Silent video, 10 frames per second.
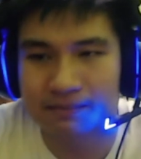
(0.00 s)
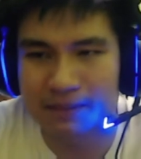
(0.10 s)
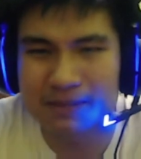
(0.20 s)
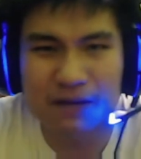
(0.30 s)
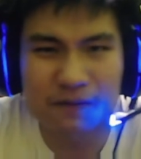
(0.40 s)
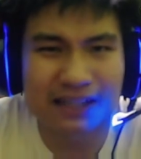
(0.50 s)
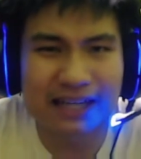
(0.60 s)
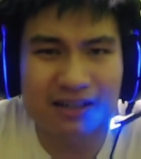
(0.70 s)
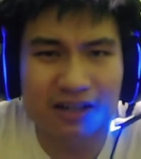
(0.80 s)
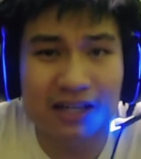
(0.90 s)
Maybe I will
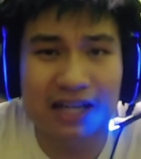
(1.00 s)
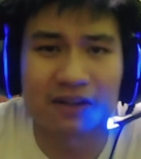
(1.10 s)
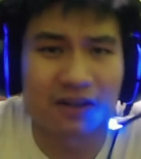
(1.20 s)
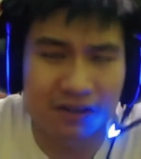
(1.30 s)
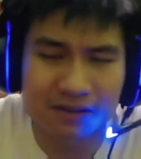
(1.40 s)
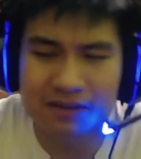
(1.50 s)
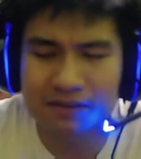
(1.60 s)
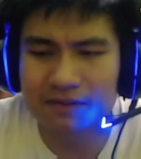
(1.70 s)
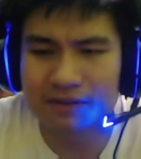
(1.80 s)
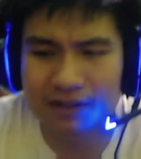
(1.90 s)
later on. I don't know.
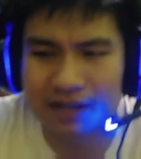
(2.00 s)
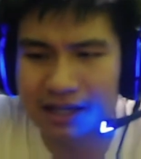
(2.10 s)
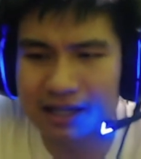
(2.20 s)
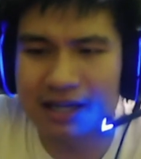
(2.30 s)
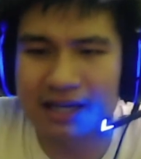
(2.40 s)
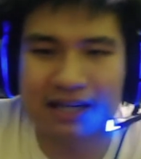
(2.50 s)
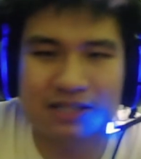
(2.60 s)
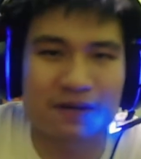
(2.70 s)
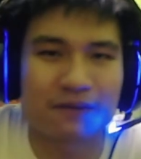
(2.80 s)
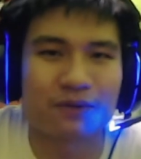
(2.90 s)
I
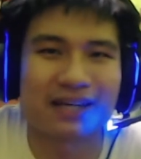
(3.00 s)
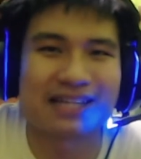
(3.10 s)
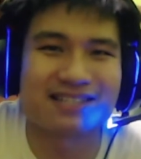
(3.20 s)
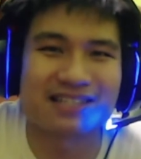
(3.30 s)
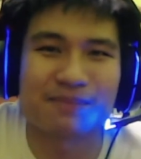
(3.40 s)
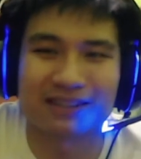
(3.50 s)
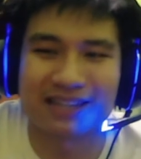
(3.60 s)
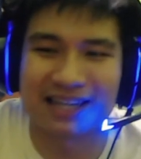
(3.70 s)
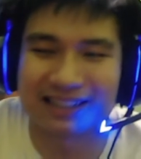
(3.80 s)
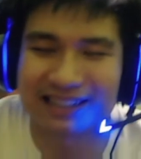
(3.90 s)
guess we have to wait and see about
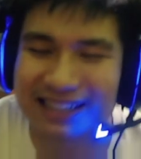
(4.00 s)
that.